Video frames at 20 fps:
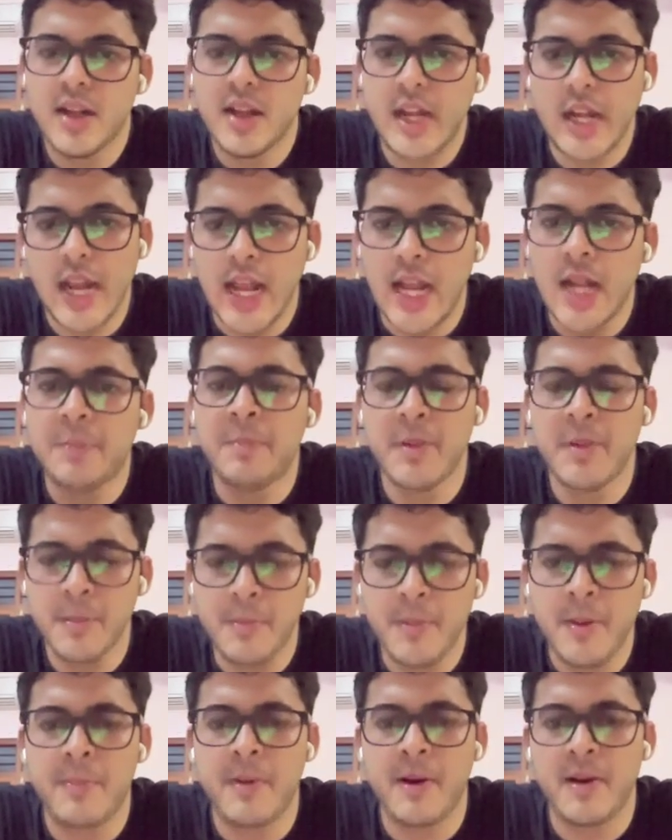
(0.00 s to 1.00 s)
It helped
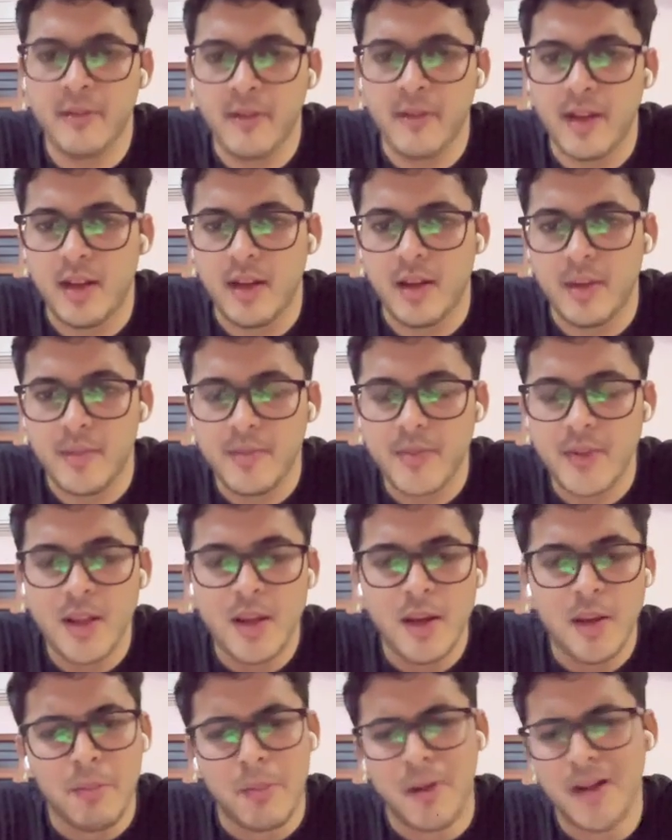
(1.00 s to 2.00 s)
me prepare well.
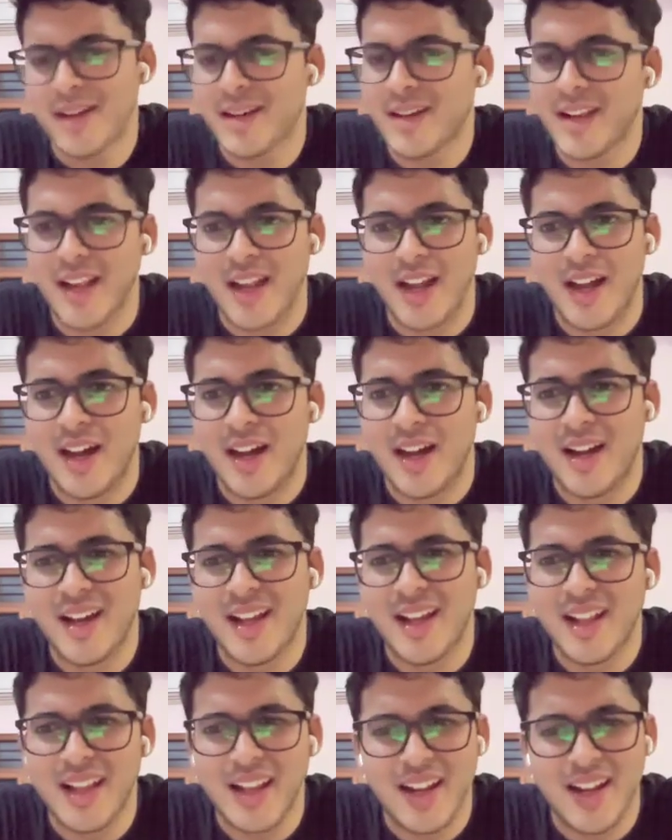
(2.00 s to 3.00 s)
But
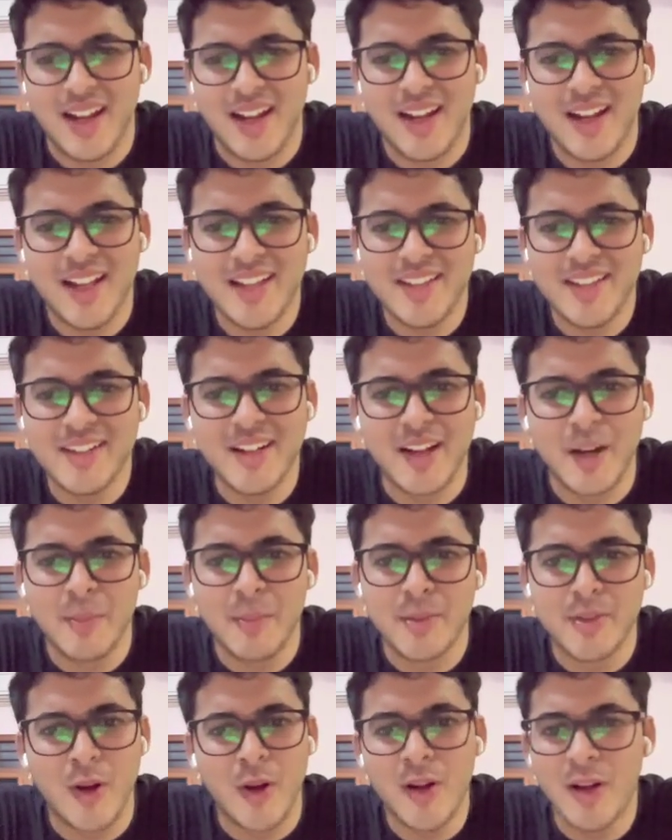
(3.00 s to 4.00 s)
at last, it
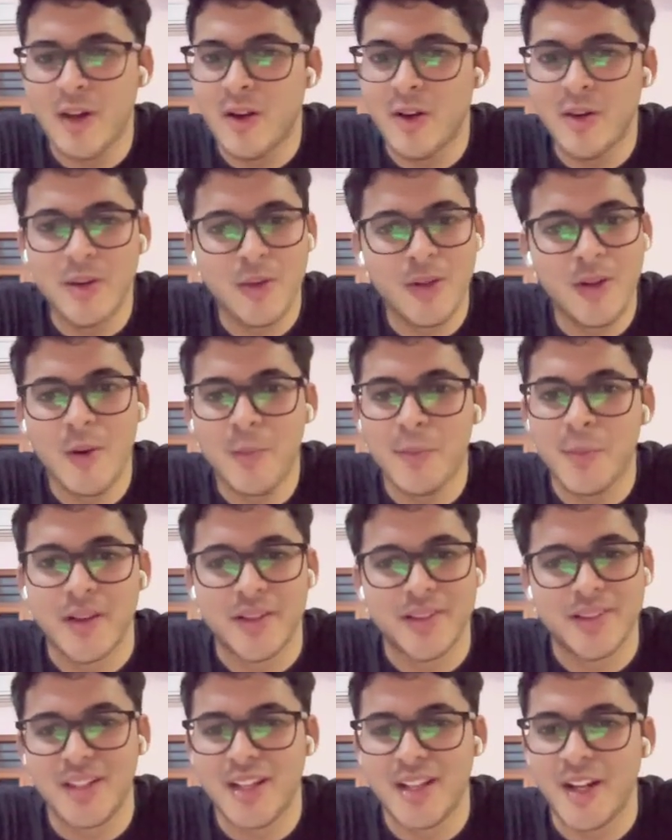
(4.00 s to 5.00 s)
comes all down to your
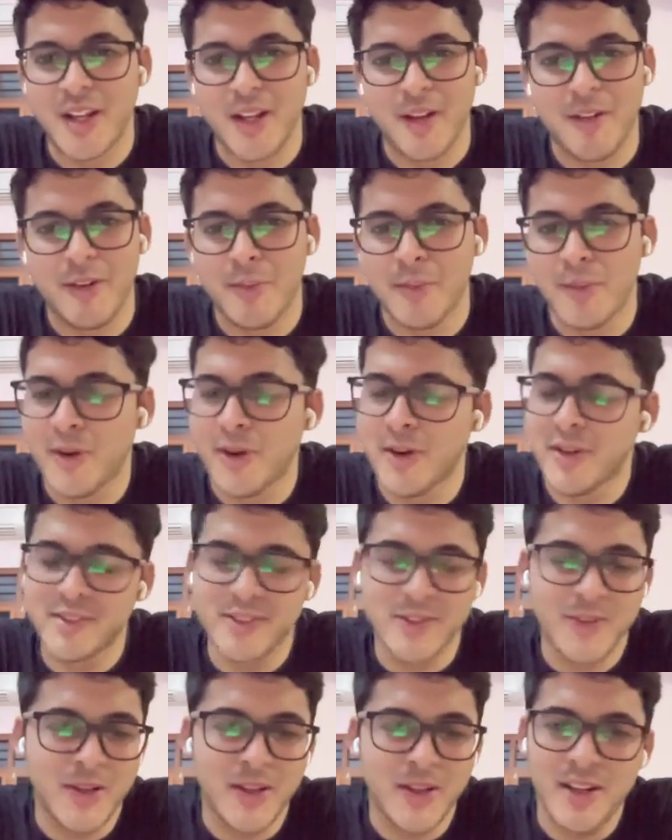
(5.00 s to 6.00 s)
personal interview
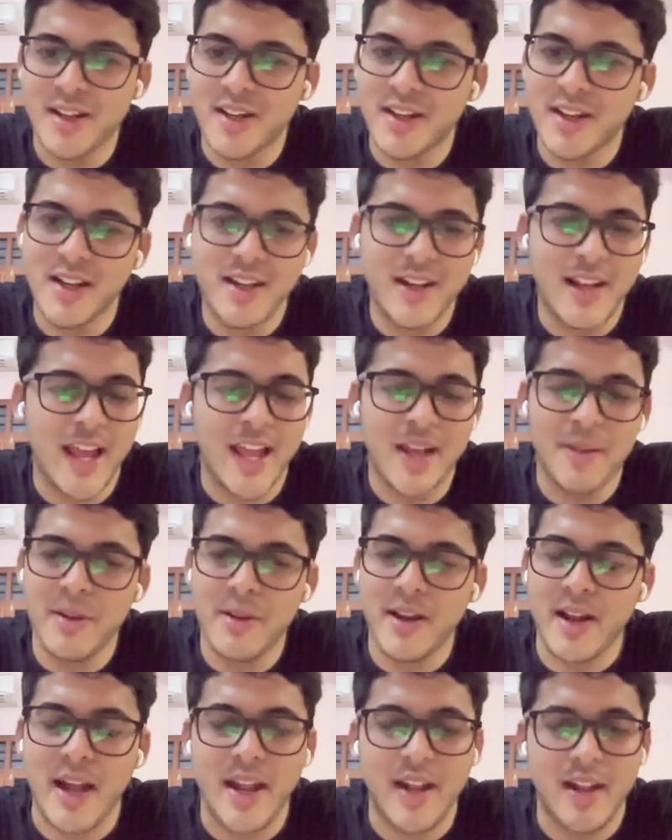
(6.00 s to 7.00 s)
because it can
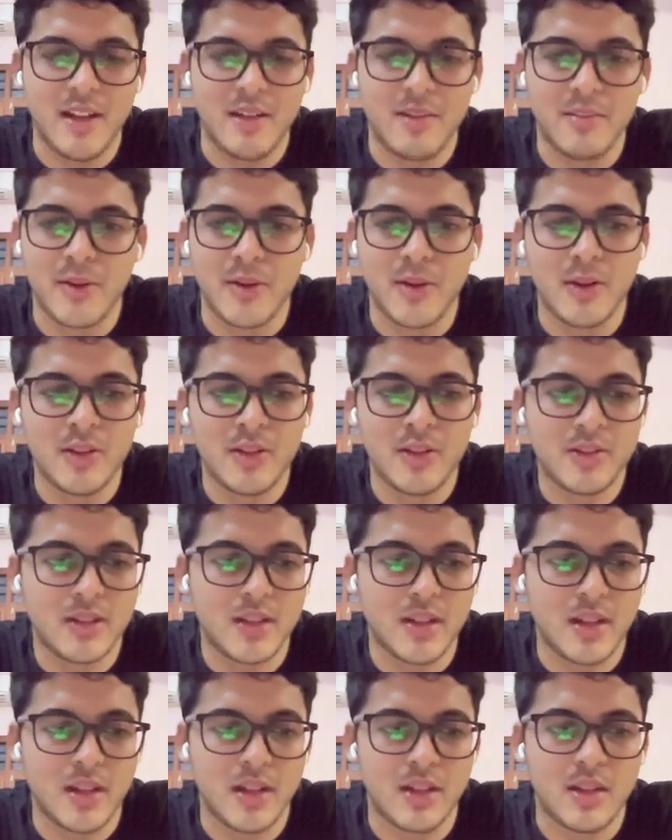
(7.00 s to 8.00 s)
be random because
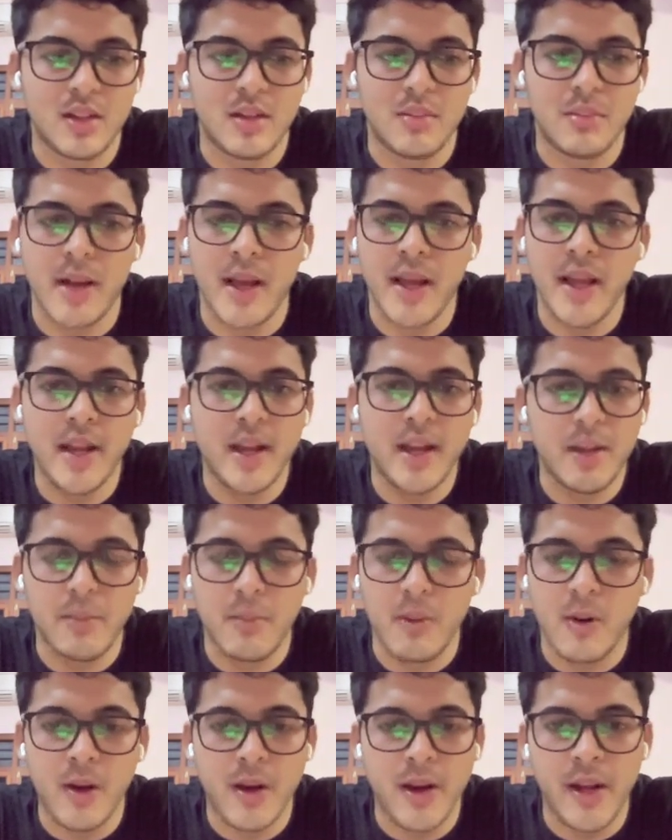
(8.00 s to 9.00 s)
my
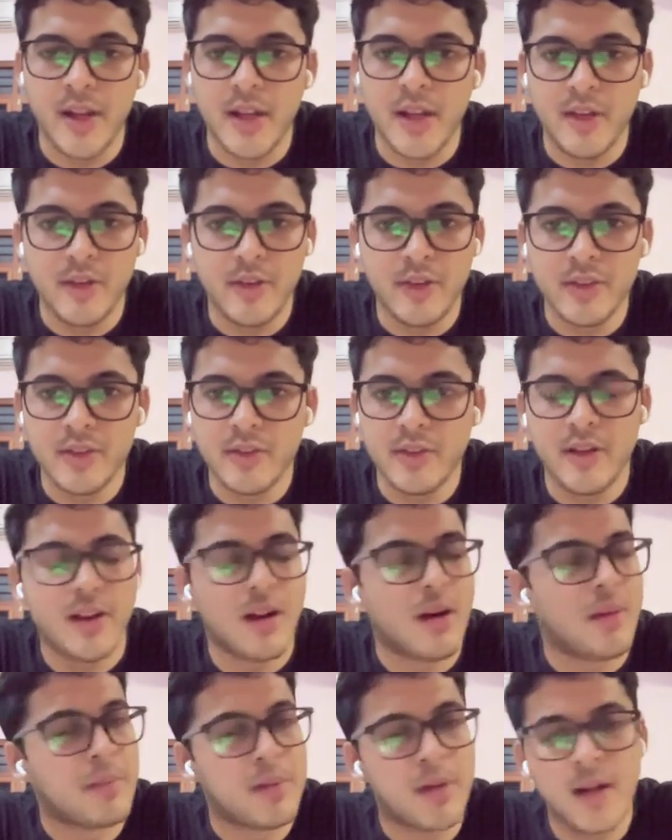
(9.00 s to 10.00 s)
mock interviews were
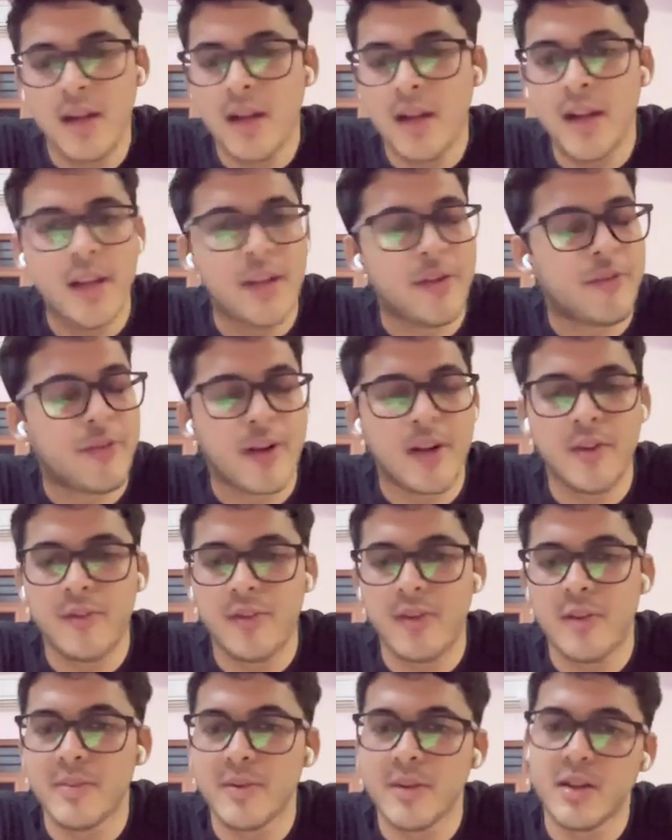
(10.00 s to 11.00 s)
completely
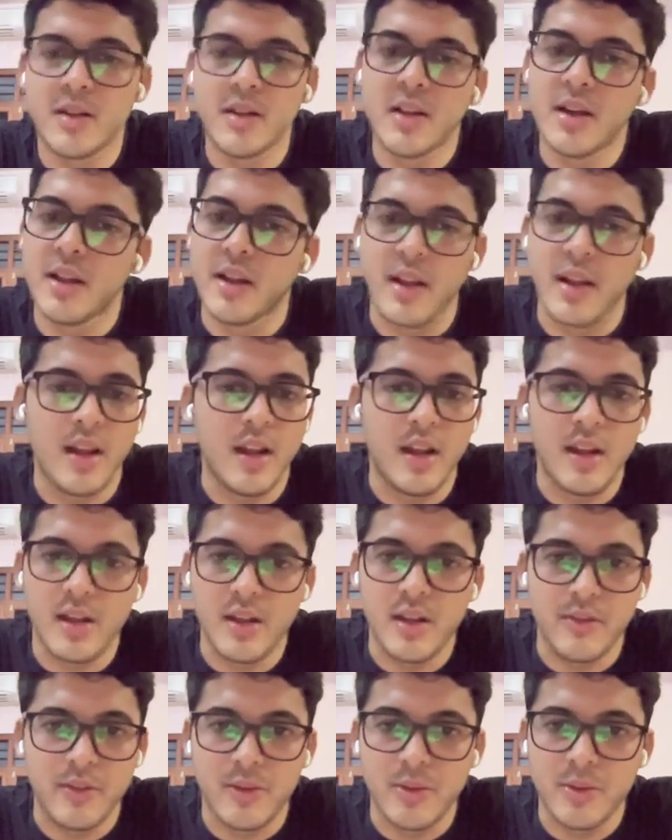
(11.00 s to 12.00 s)
different from the real
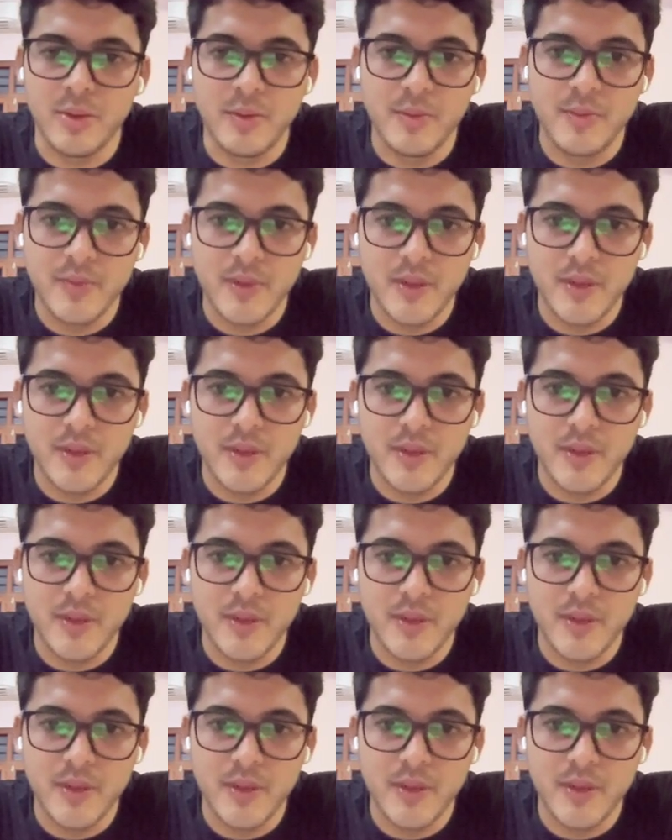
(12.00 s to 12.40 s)
interview.